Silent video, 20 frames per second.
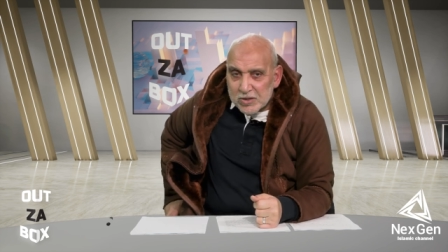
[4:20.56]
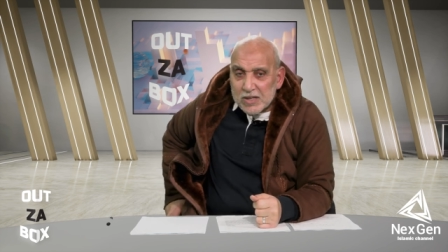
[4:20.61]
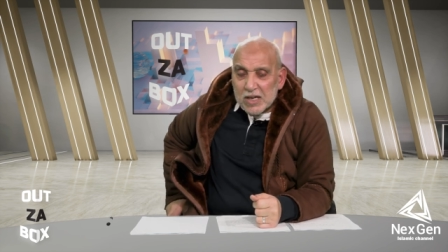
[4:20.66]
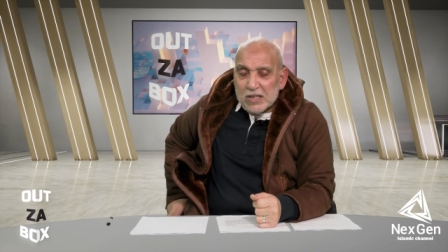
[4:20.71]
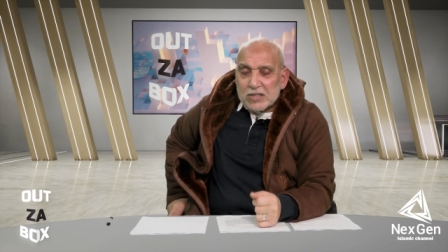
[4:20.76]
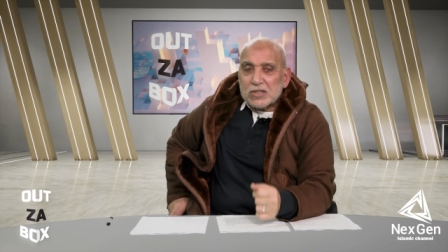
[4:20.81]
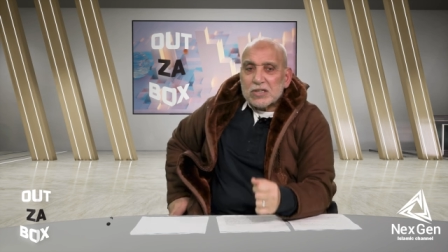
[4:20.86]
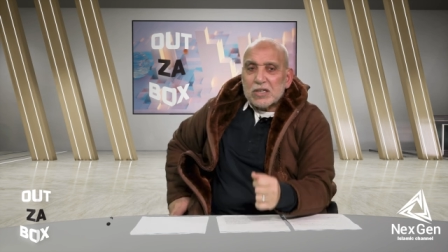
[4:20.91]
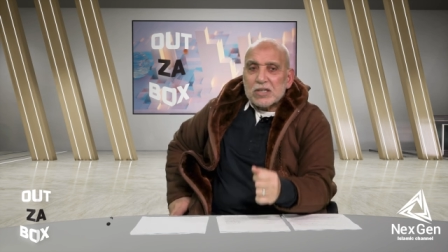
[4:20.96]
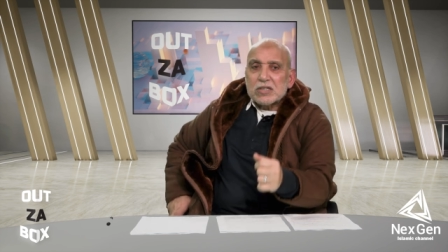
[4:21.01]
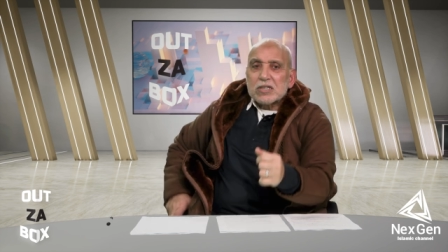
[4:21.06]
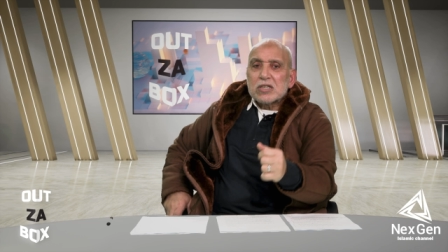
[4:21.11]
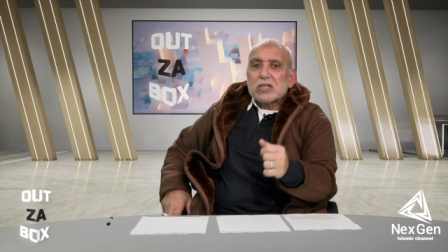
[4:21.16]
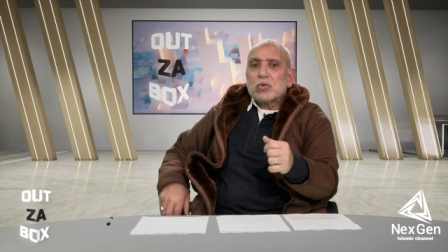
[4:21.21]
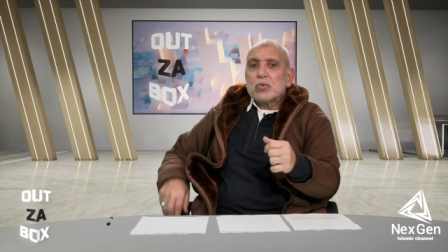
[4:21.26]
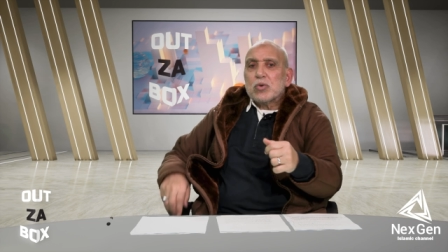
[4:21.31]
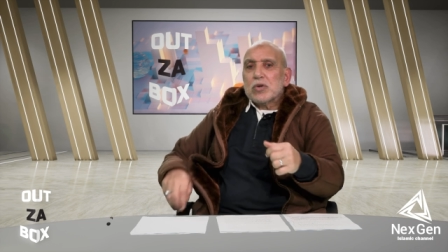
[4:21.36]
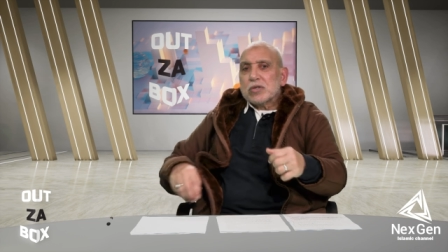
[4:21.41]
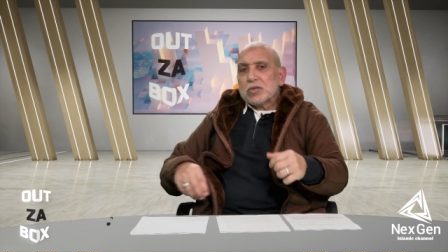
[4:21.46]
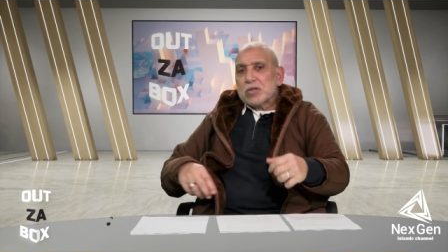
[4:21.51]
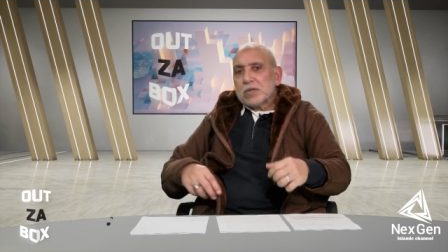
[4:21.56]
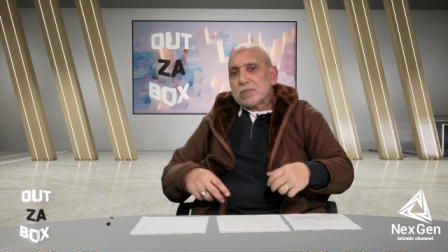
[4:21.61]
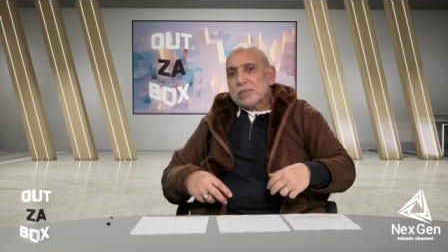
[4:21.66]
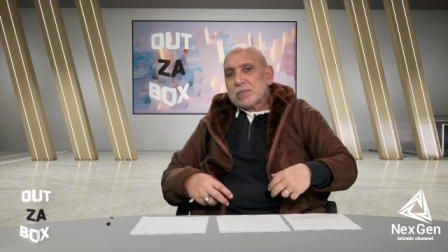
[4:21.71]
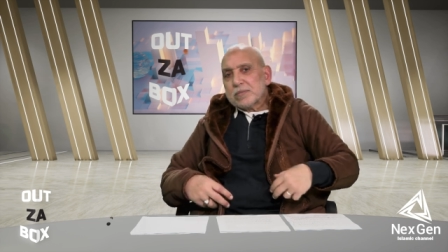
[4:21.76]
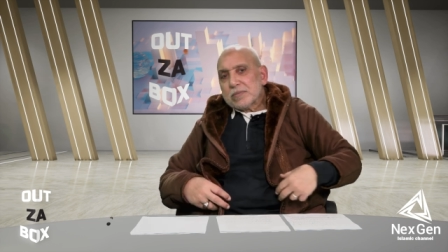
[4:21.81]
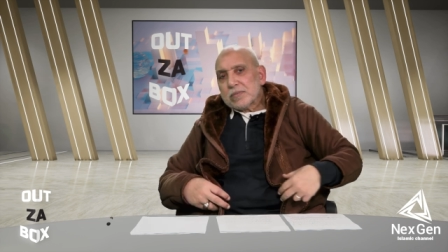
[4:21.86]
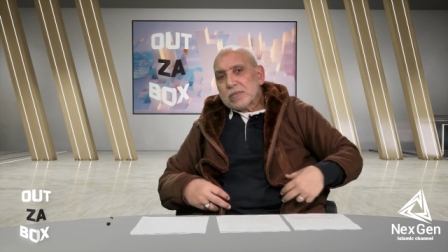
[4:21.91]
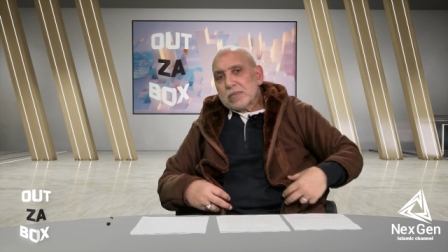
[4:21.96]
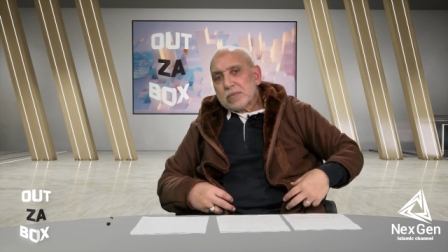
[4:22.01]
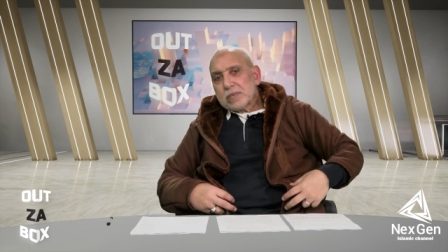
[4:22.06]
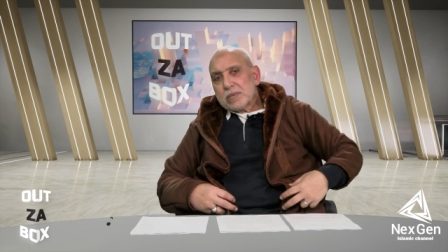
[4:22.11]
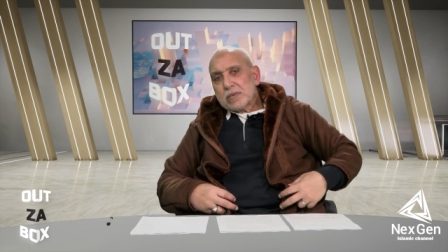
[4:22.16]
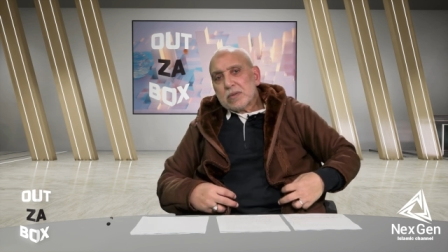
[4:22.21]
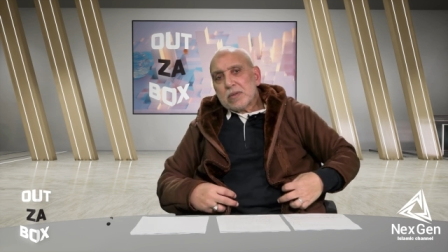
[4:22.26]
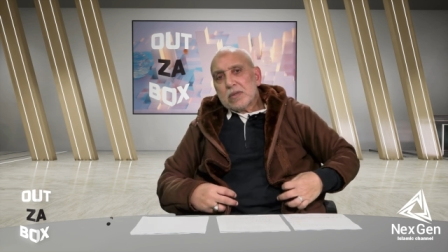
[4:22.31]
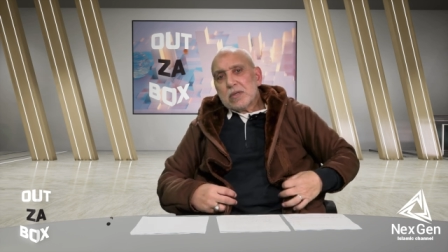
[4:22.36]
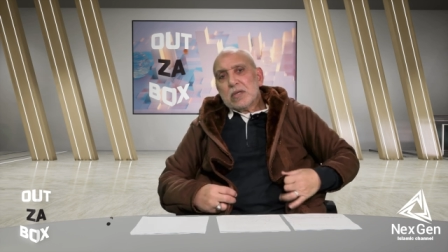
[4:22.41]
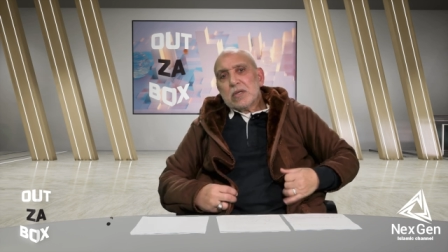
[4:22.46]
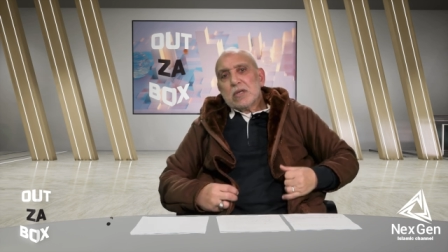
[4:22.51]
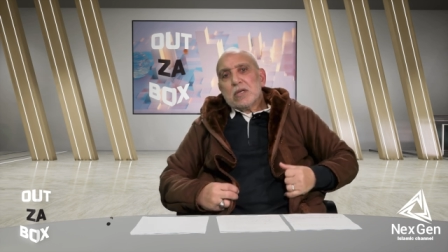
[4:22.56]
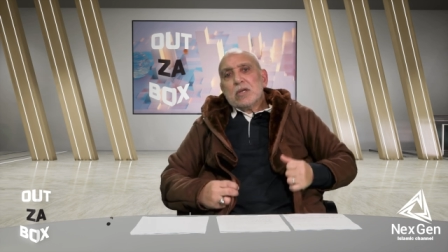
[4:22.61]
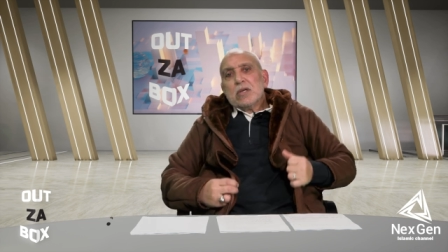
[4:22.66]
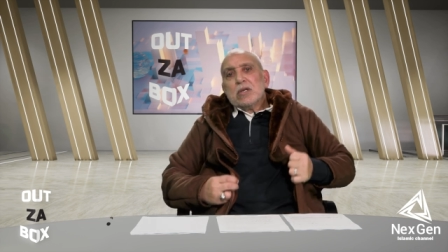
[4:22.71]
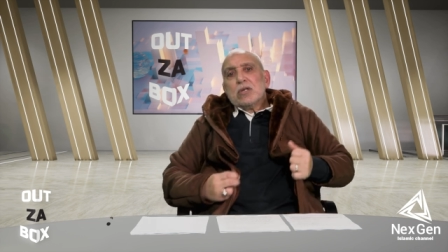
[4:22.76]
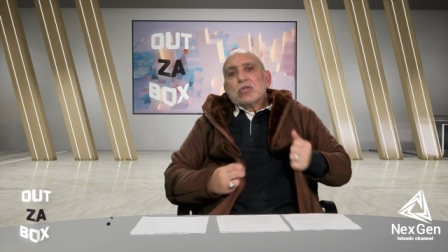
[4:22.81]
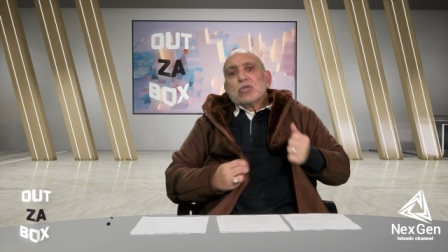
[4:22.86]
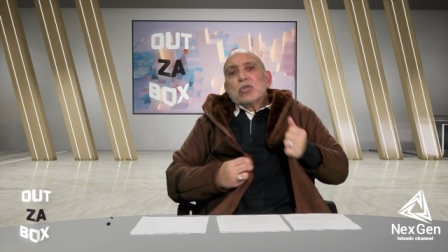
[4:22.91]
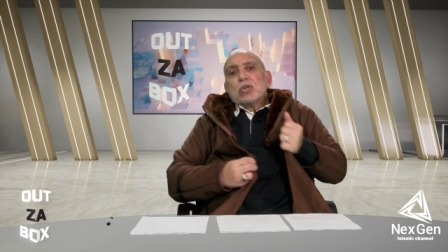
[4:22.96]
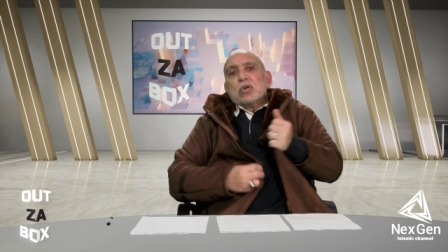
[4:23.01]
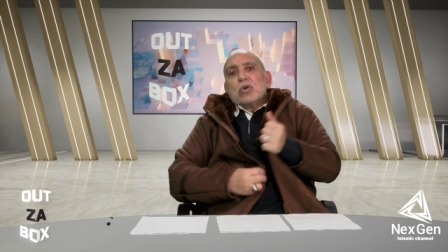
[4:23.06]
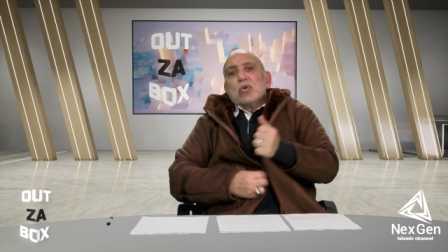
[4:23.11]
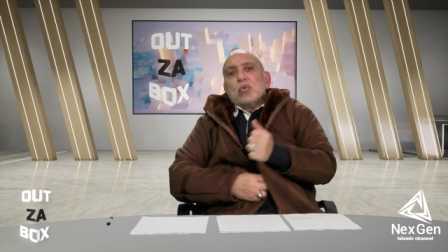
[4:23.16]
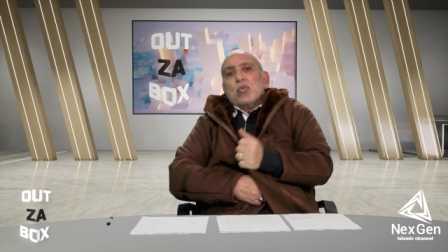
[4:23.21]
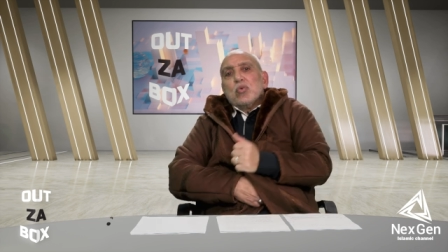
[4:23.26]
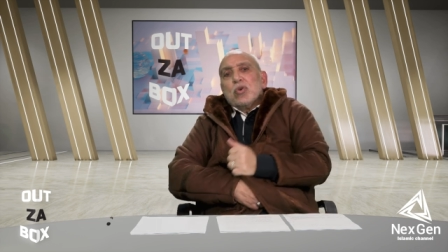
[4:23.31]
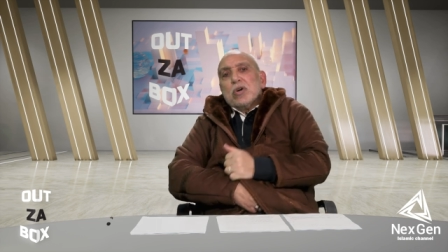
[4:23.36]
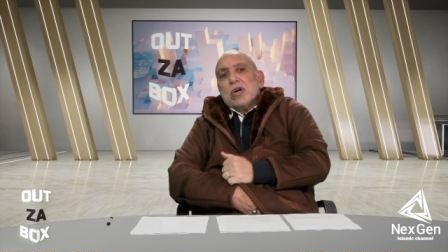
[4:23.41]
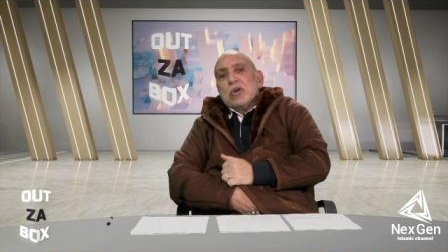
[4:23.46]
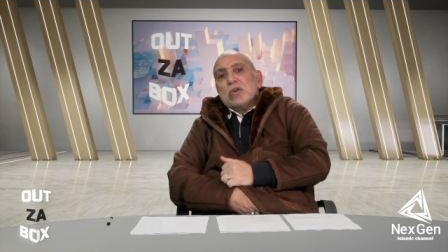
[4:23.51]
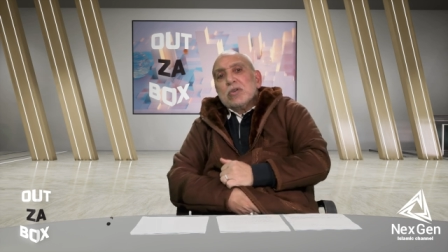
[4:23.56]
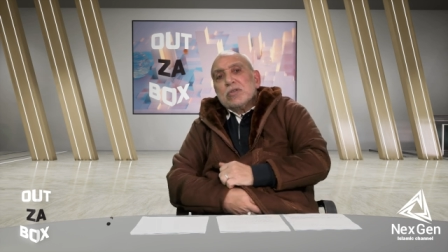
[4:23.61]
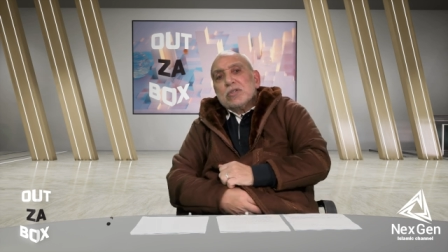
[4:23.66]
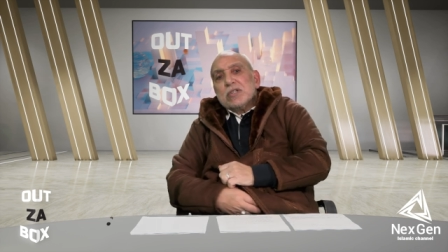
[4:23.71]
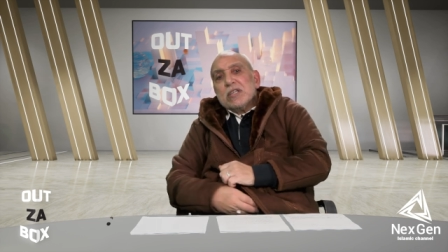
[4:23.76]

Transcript: disaster situation. So